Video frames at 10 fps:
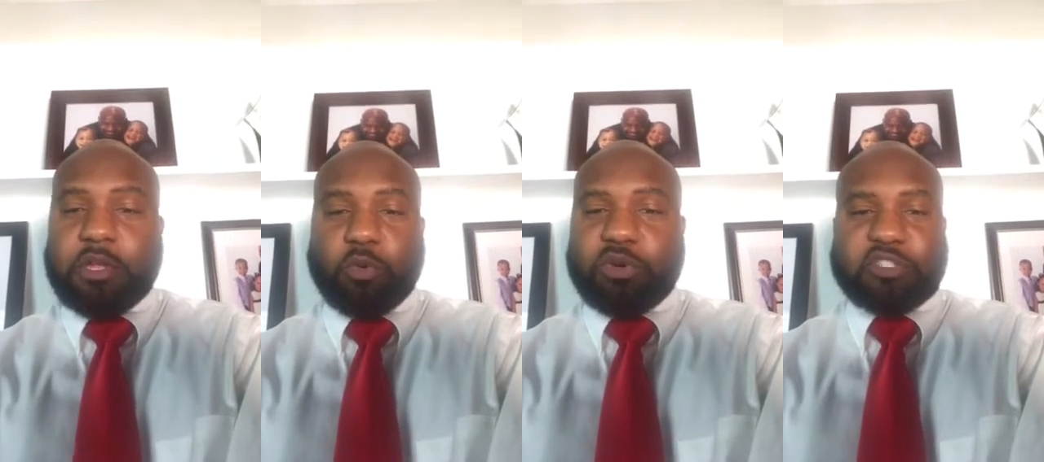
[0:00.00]

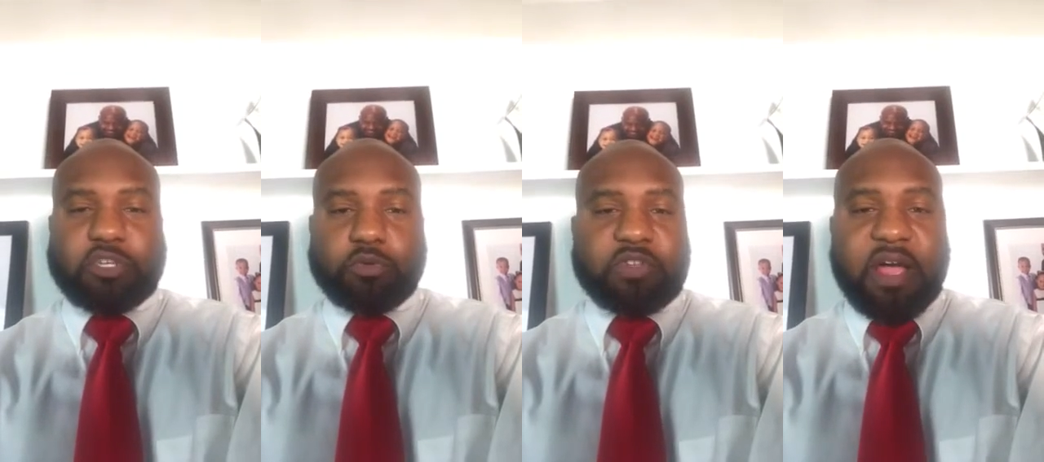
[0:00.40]
We are
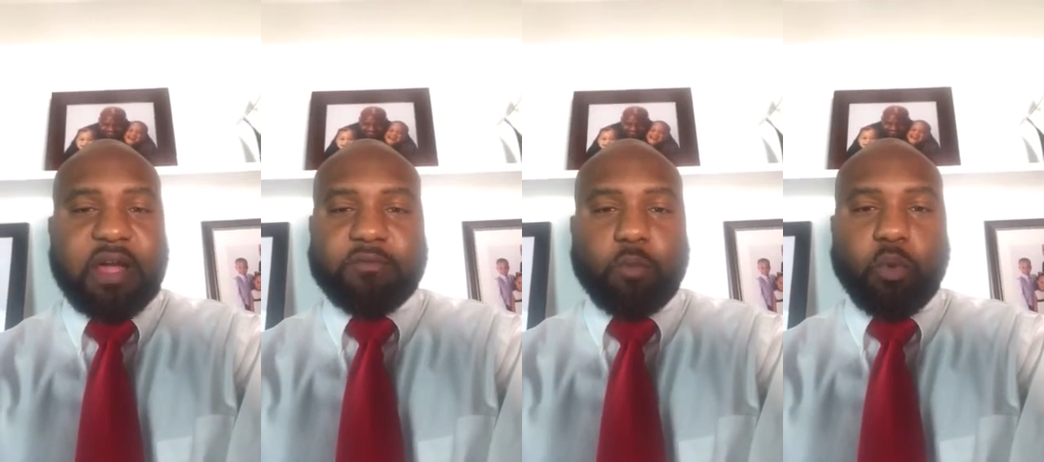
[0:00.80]
so
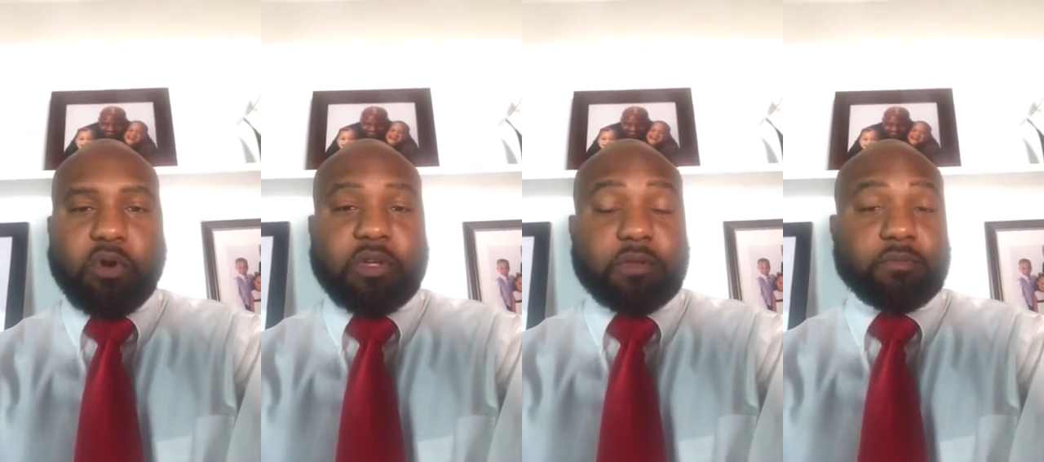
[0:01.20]
tired from
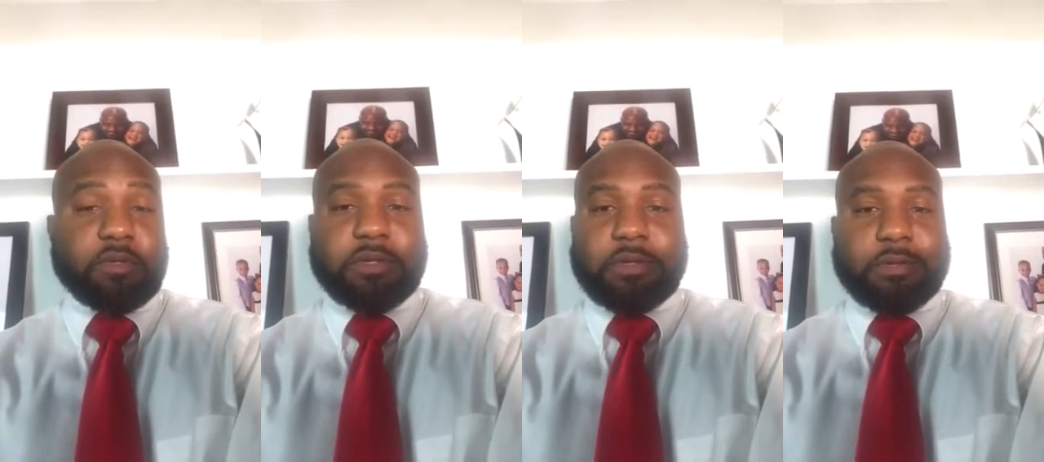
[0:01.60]
working
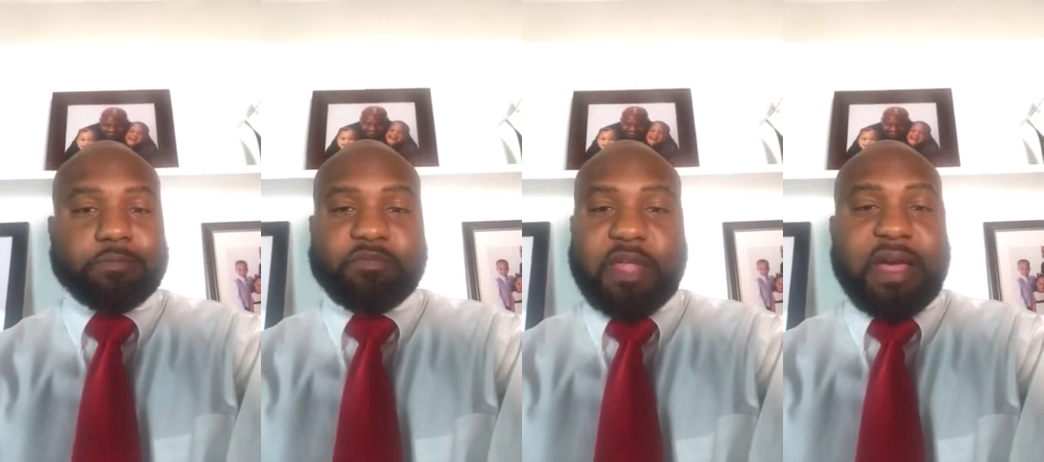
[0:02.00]

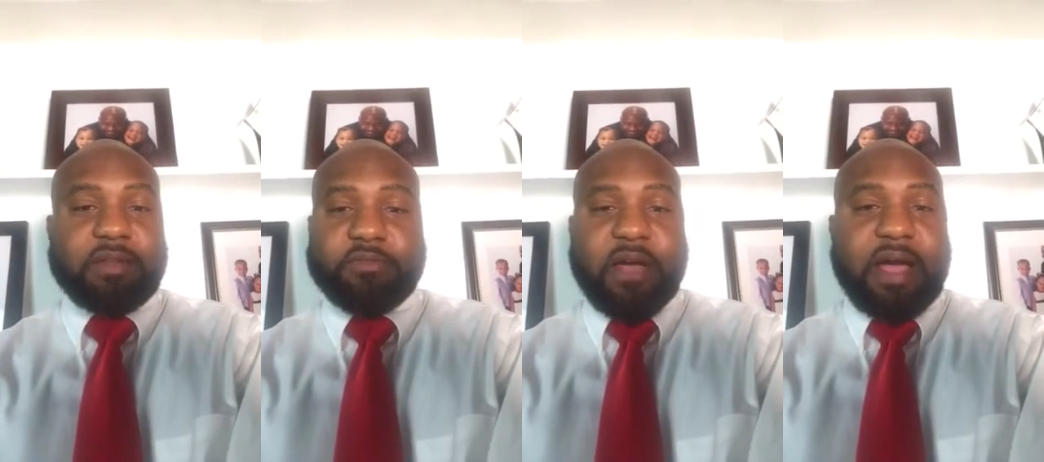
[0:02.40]
nine
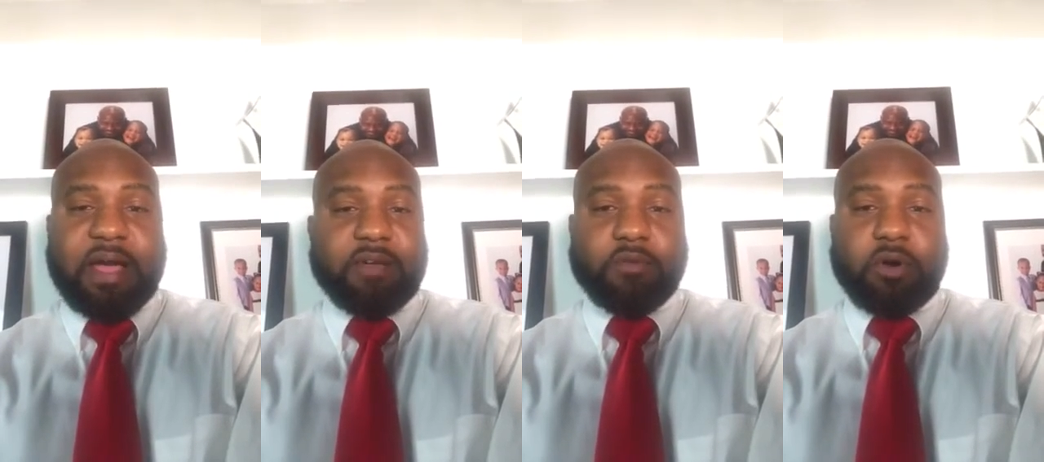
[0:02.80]
to
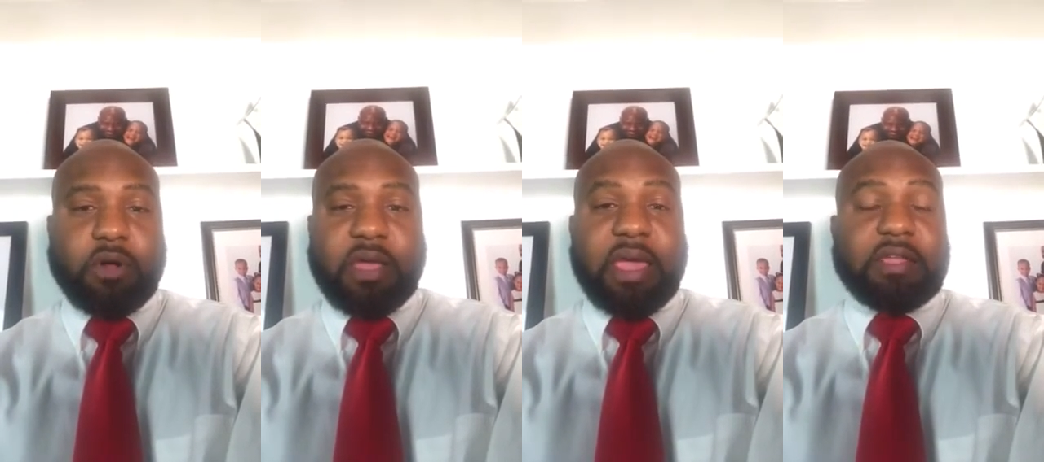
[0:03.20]
five
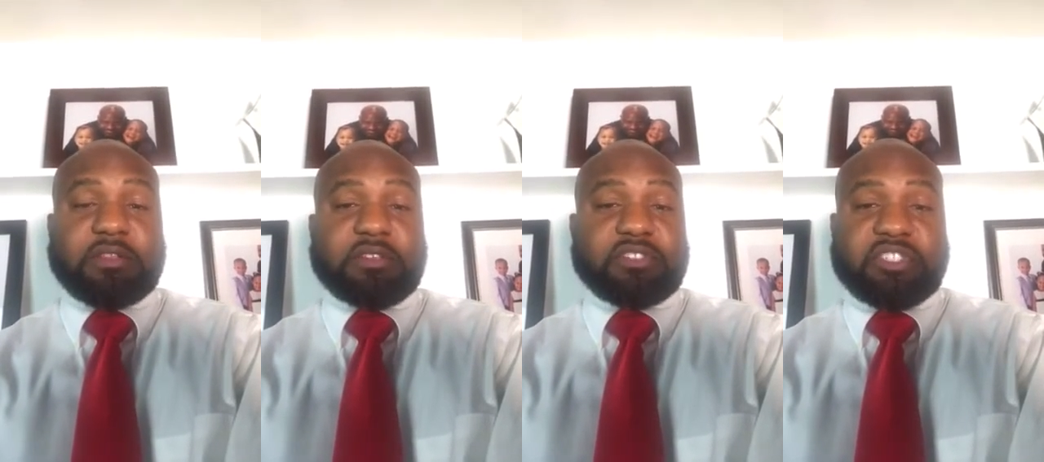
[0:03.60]
or eight
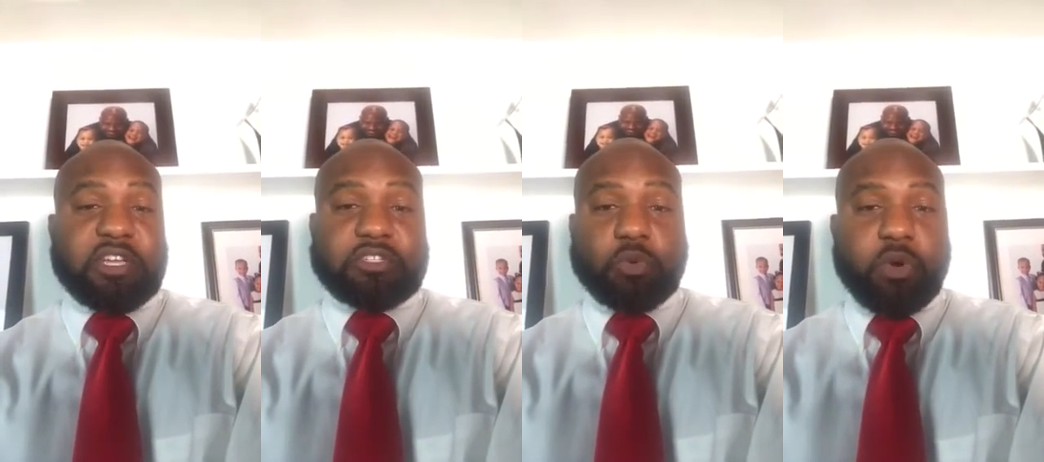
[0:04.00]
to
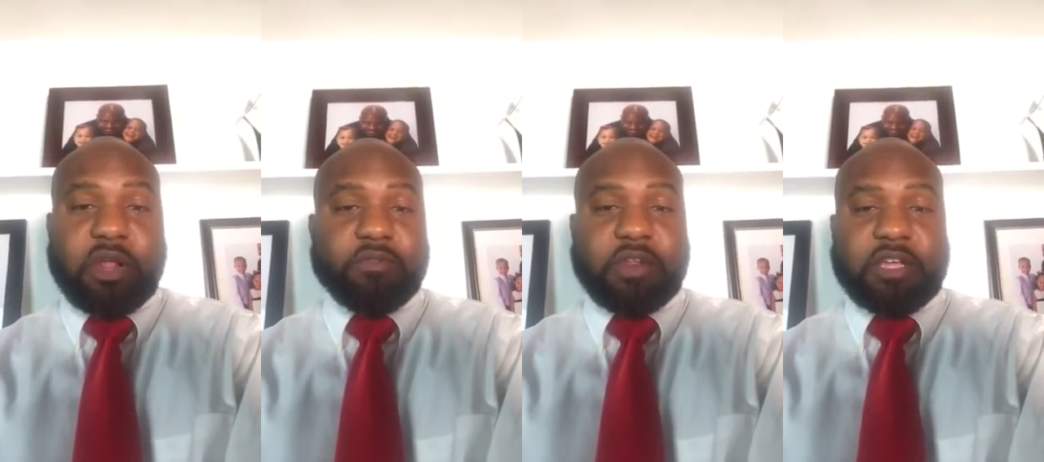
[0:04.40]
six or
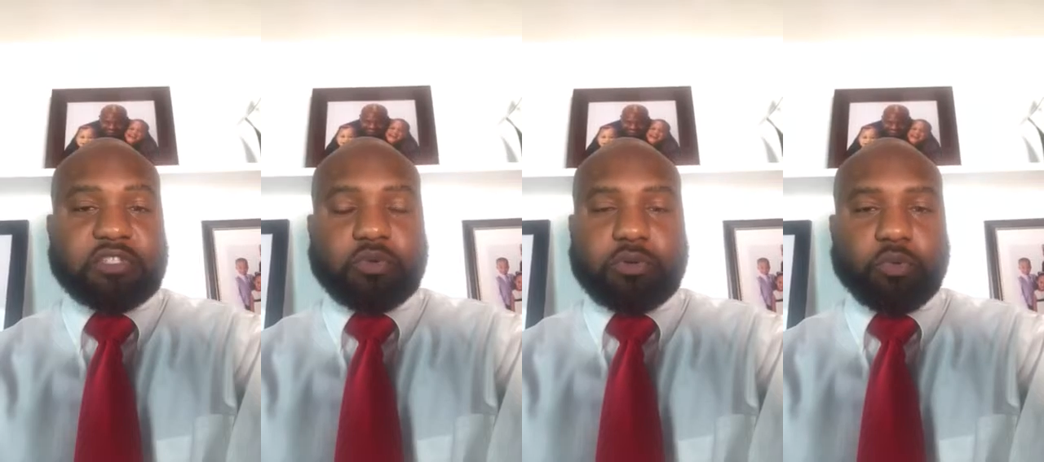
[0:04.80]
whatever it is
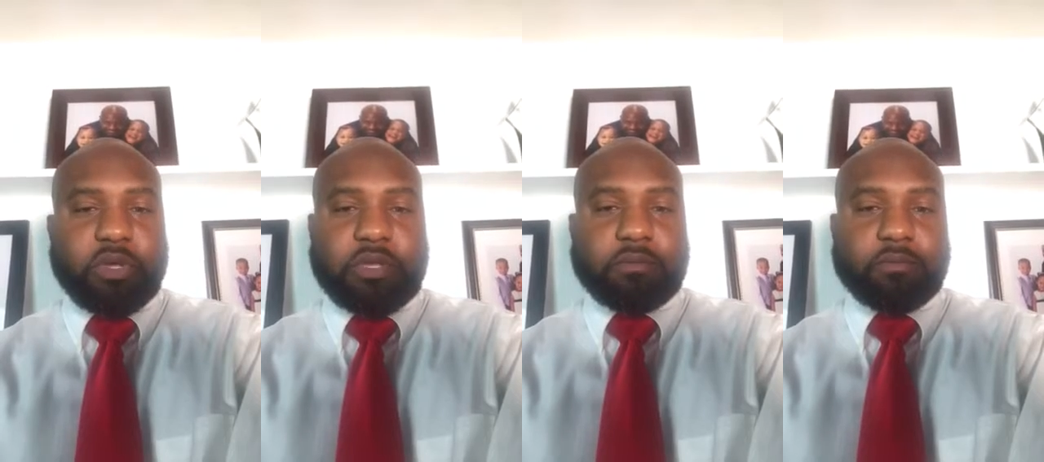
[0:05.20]
during the week.